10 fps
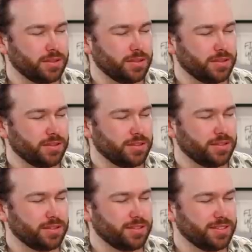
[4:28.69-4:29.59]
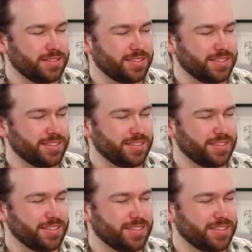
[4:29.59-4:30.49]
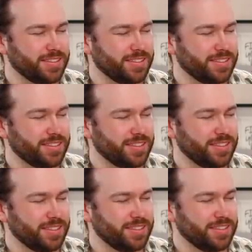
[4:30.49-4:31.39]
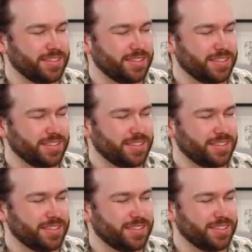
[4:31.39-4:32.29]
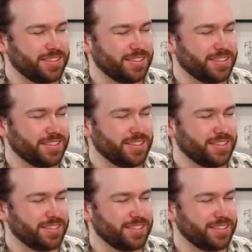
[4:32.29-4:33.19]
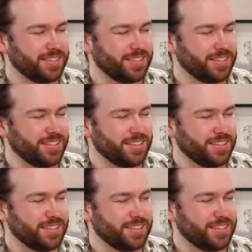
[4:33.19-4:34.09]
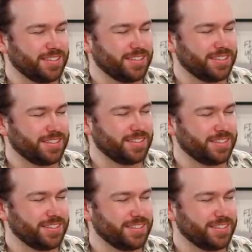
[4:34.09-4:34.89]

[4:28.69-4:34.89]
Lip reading: (silent)